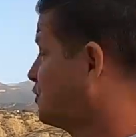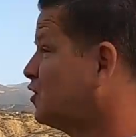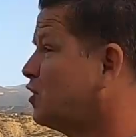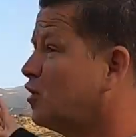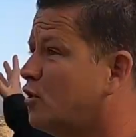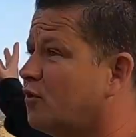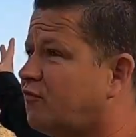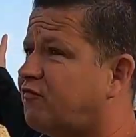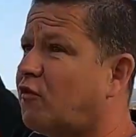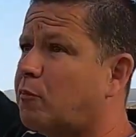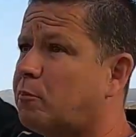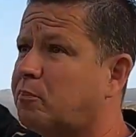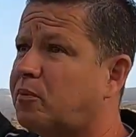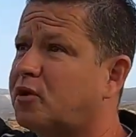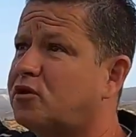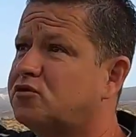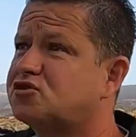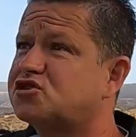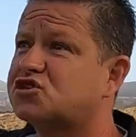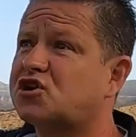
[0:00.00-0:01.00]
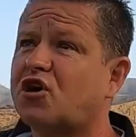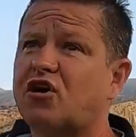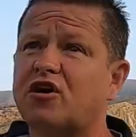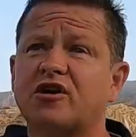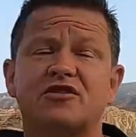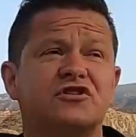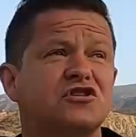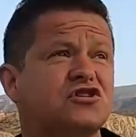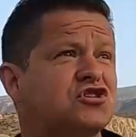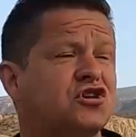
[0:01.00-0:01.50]
Beautiful blue
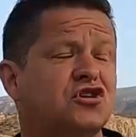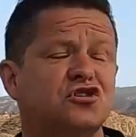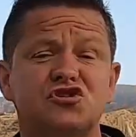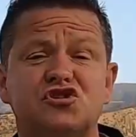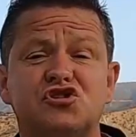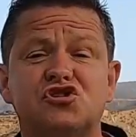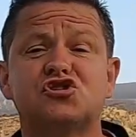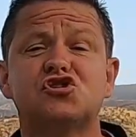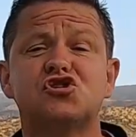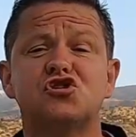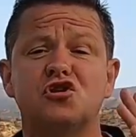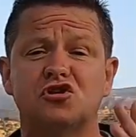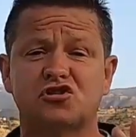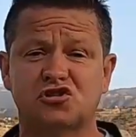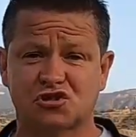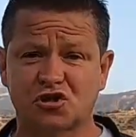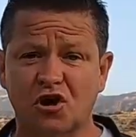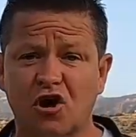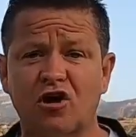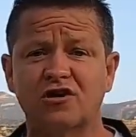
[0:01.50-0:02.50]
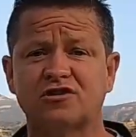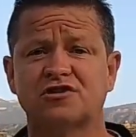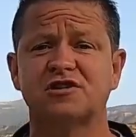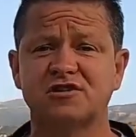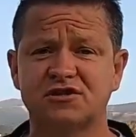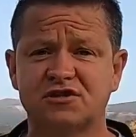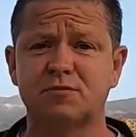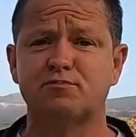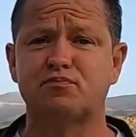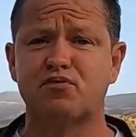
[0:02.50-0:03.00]
sky. The sun's just
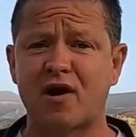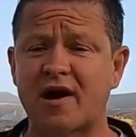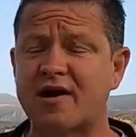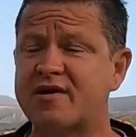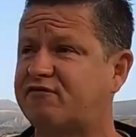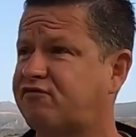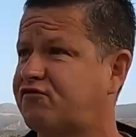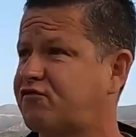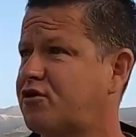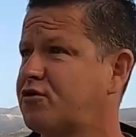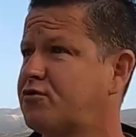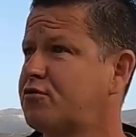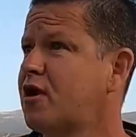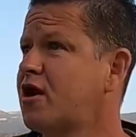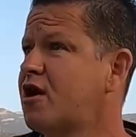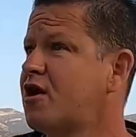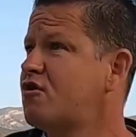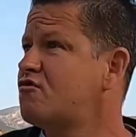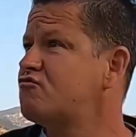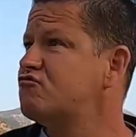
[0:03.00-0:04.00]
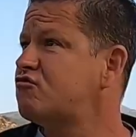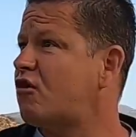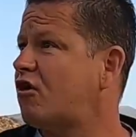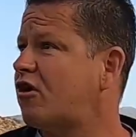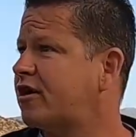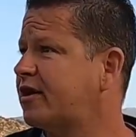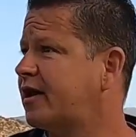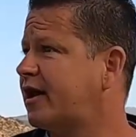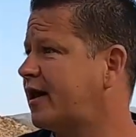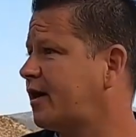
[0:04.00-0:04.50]
starting to break through
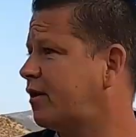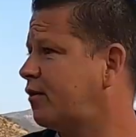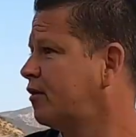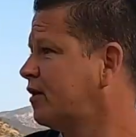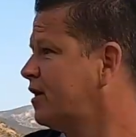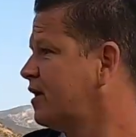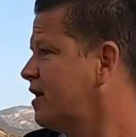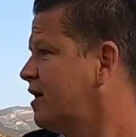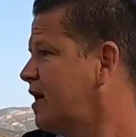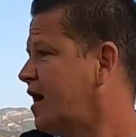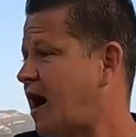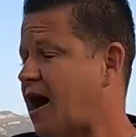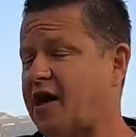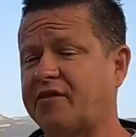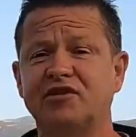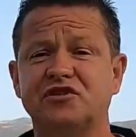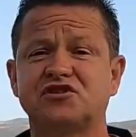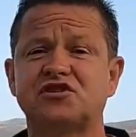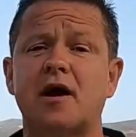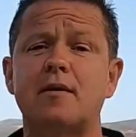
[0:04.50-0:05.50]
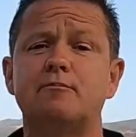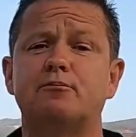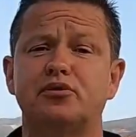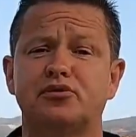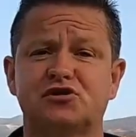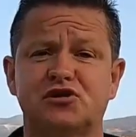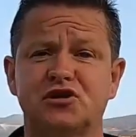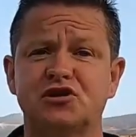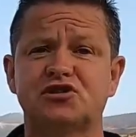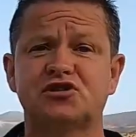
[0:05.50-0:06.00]
right now, and the
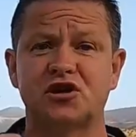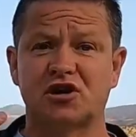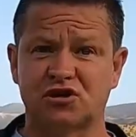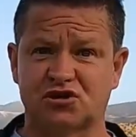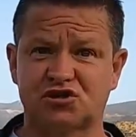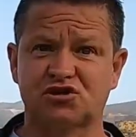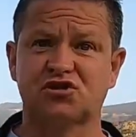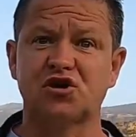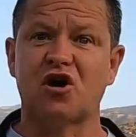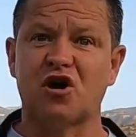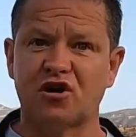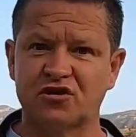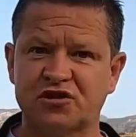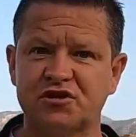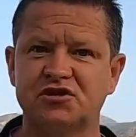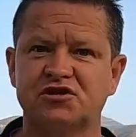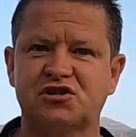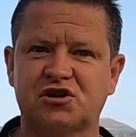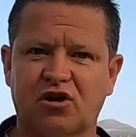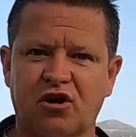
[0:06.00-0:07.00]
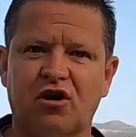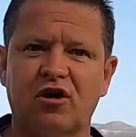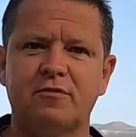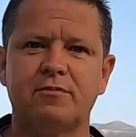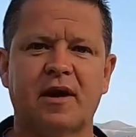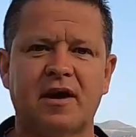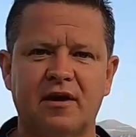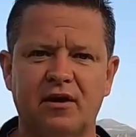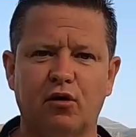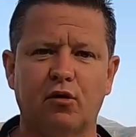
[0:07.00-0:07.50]
temperatures are starting to climb
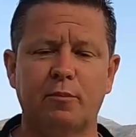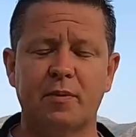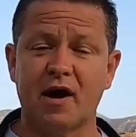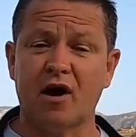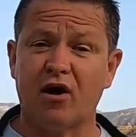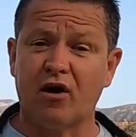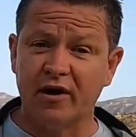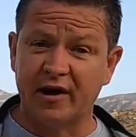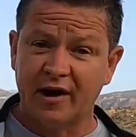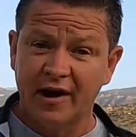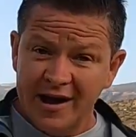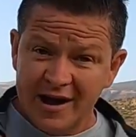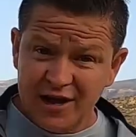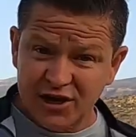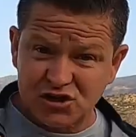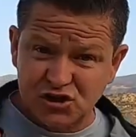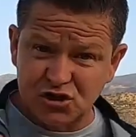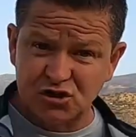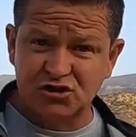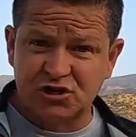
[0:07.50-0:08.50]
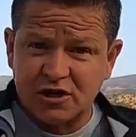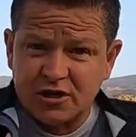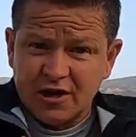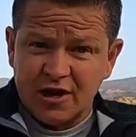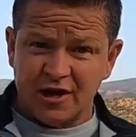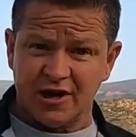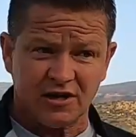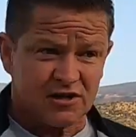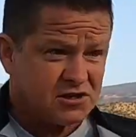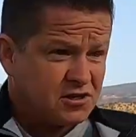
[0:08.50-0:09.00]
that little bit higher. As you can see,
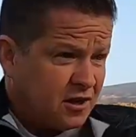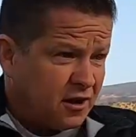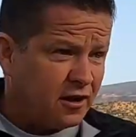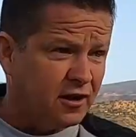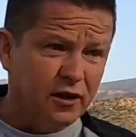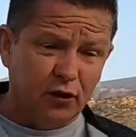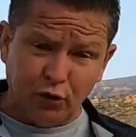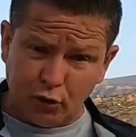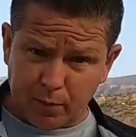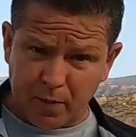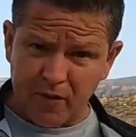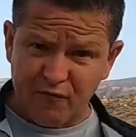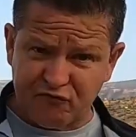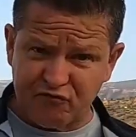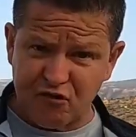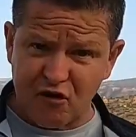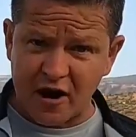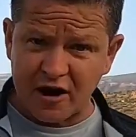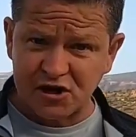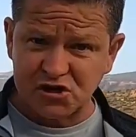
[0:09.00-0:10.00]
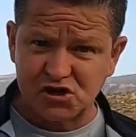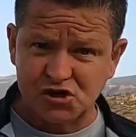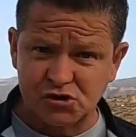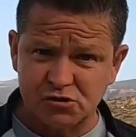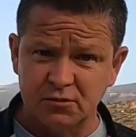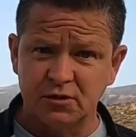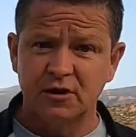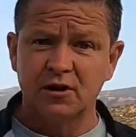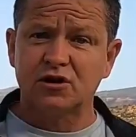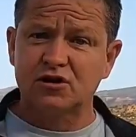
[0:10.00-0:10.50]
still a little bit
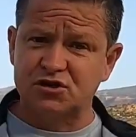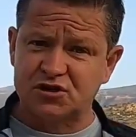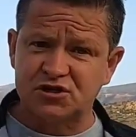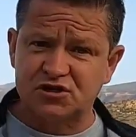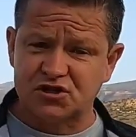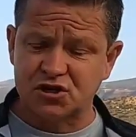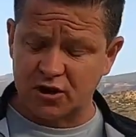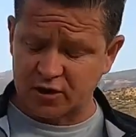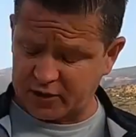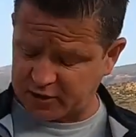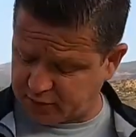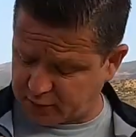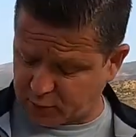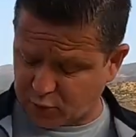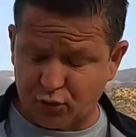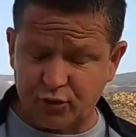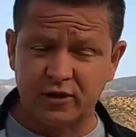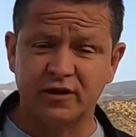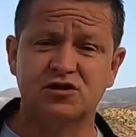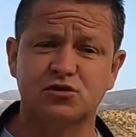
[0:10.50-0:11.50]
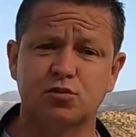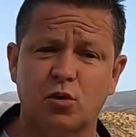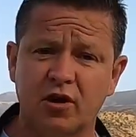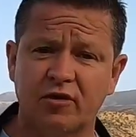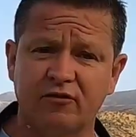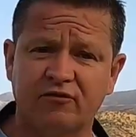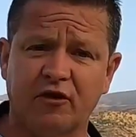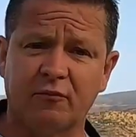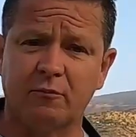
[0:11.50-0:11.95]
fresh because it's early in the morning, so I've